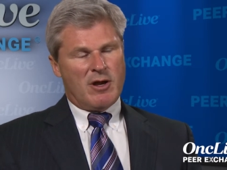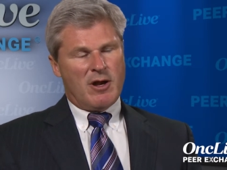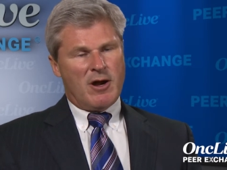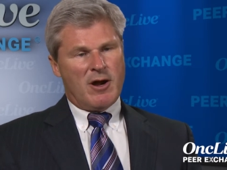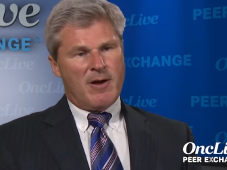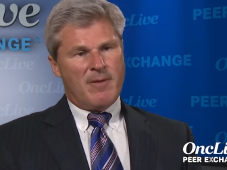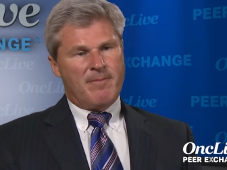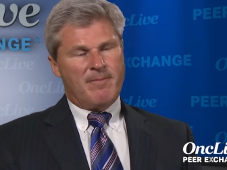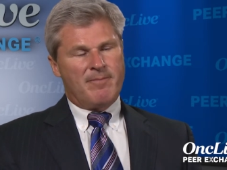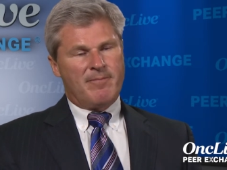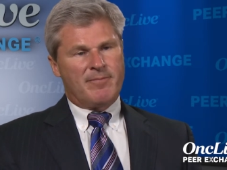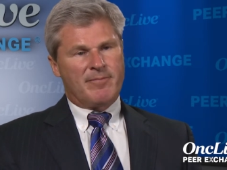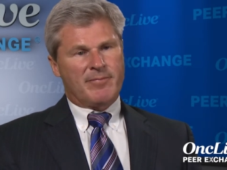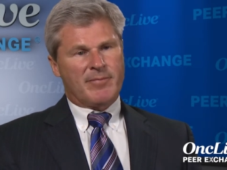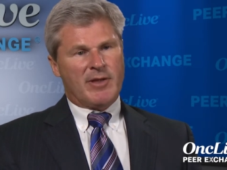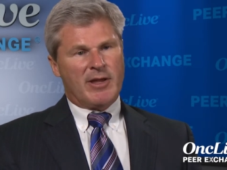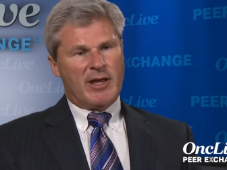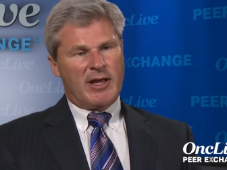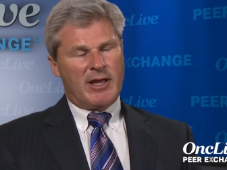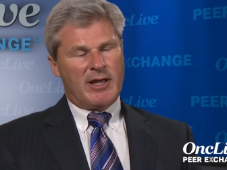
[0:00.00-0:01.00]
Um,
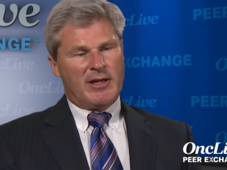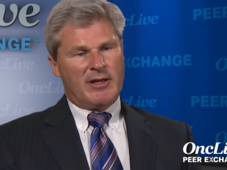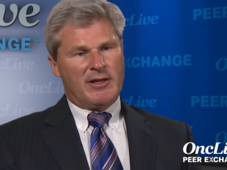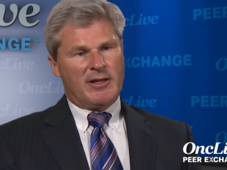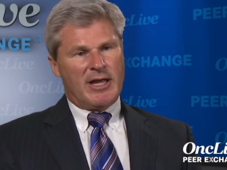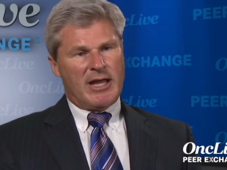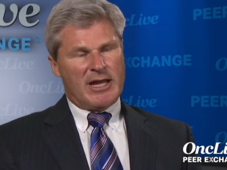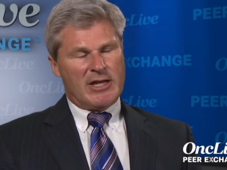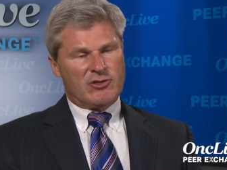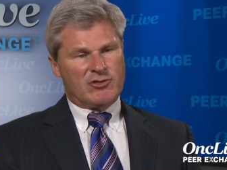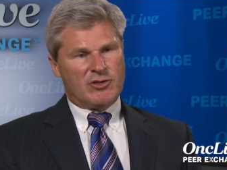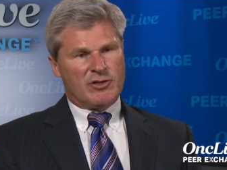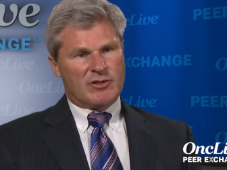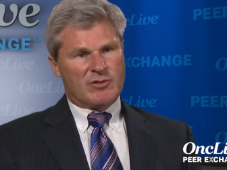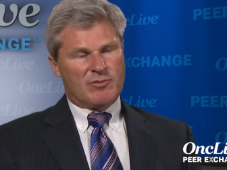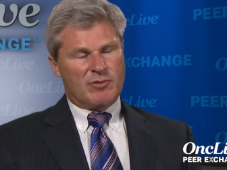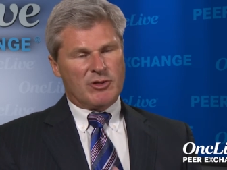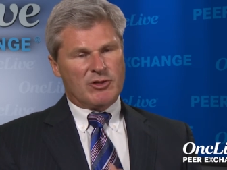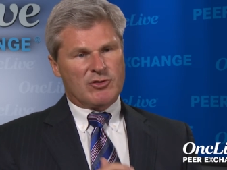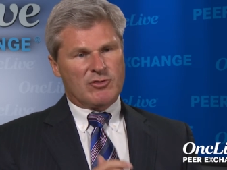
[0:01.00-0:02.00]
it, eh,
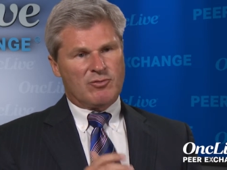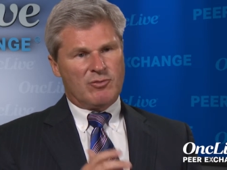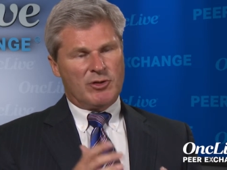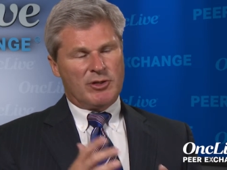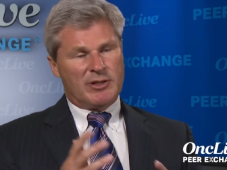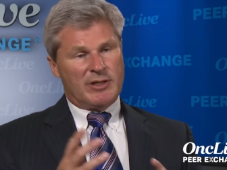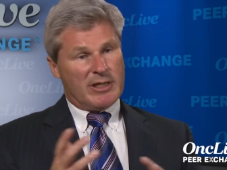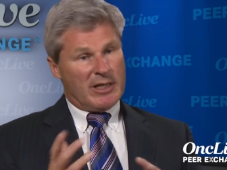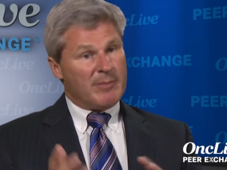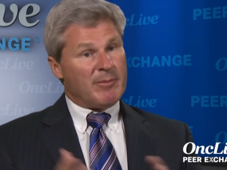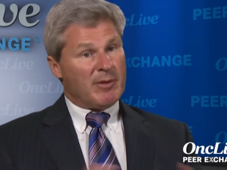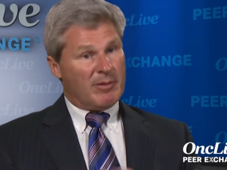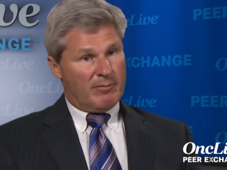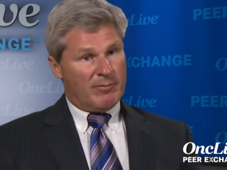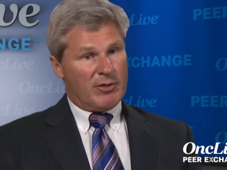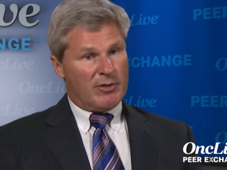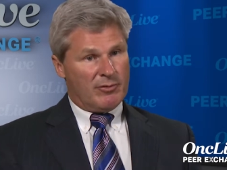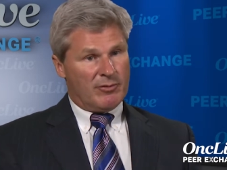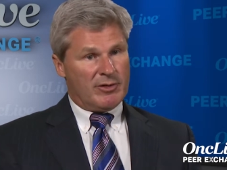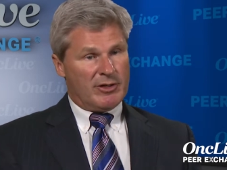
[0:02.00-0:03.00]
agents, which will inhibit
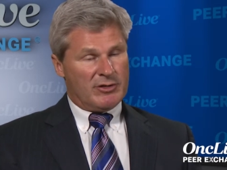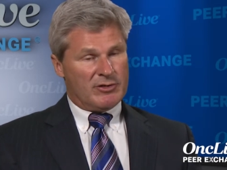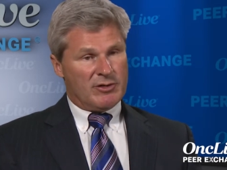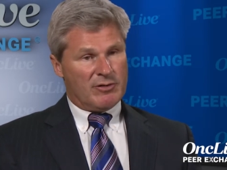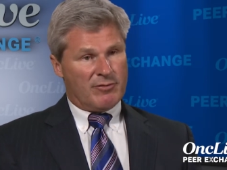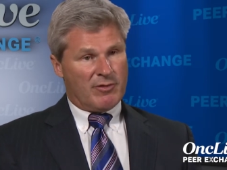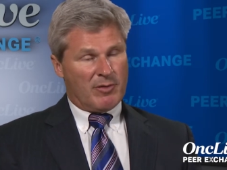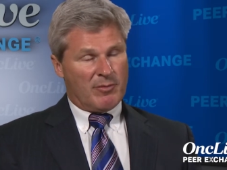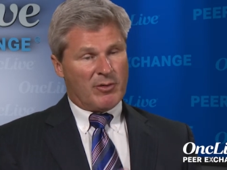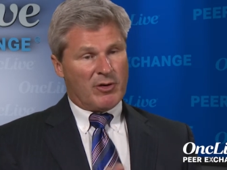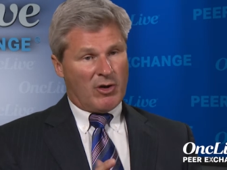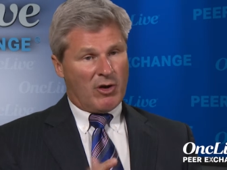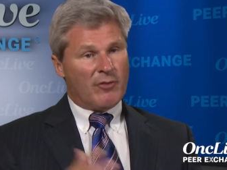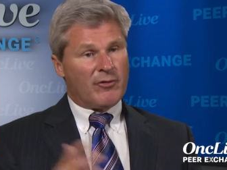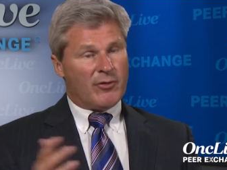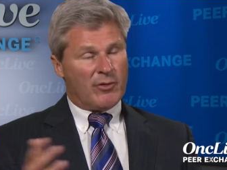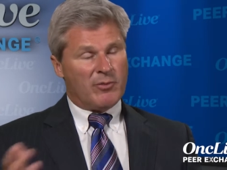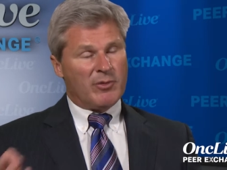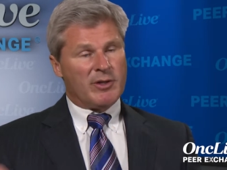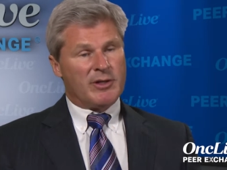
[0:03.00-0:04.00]
mutant EGFR but
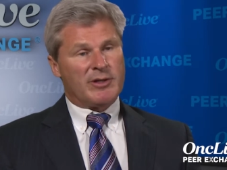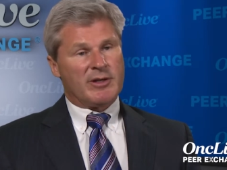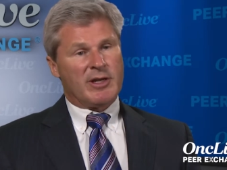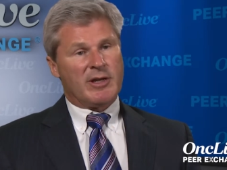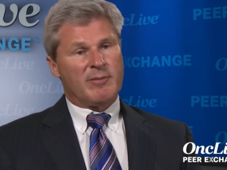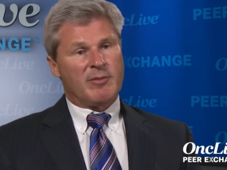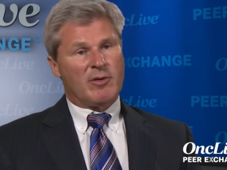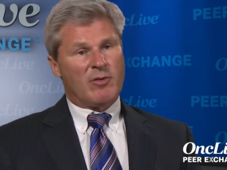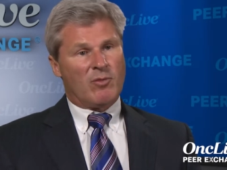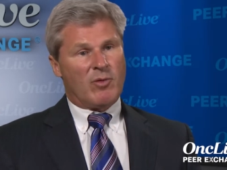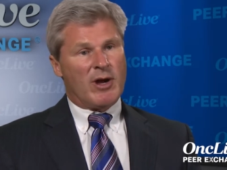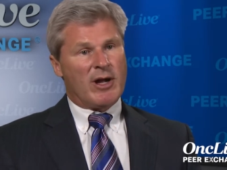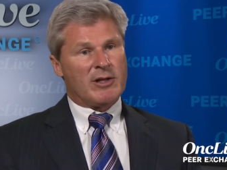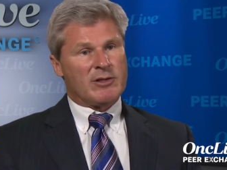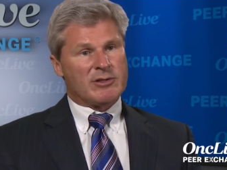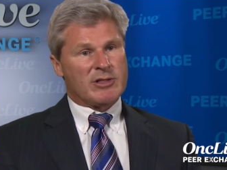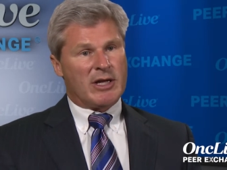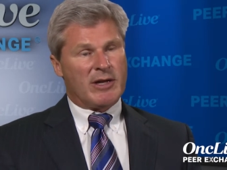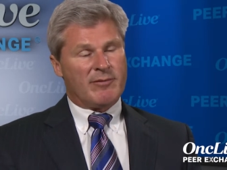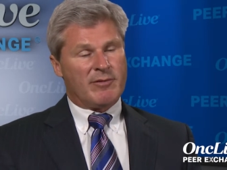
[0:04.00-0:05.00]
also will inhibit
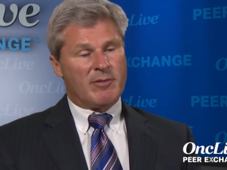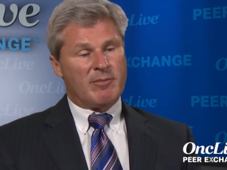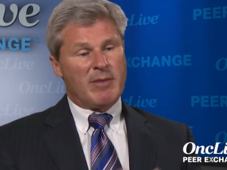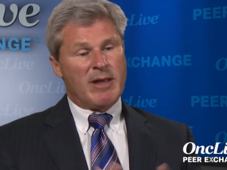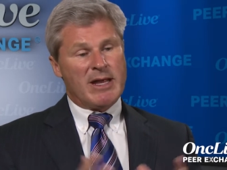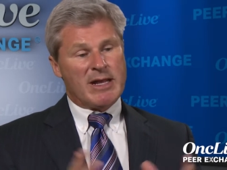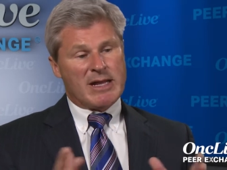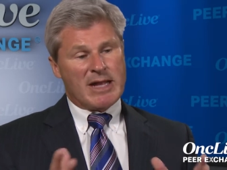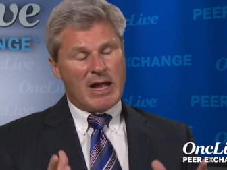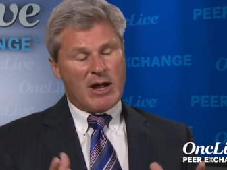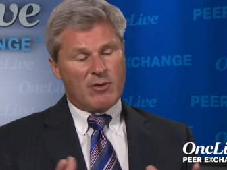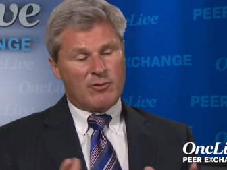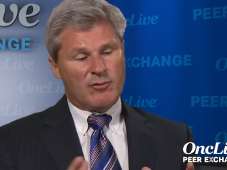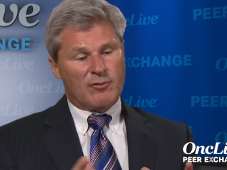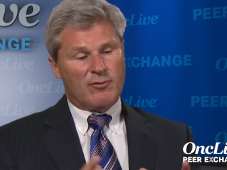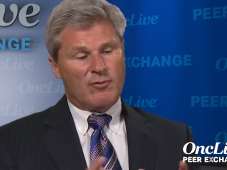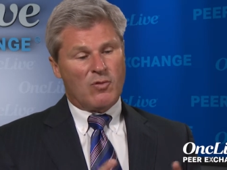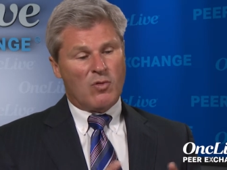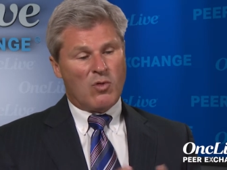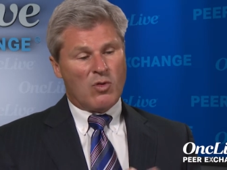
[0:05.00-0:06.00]
wild type and may account
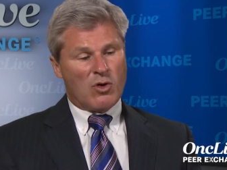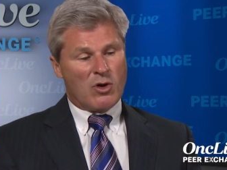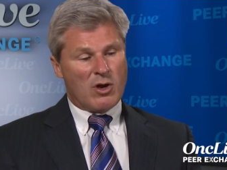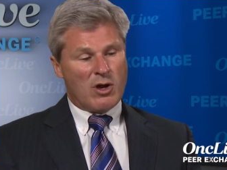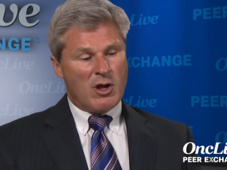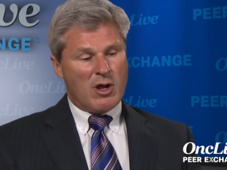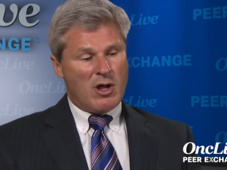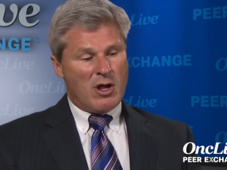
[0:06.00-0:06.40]
for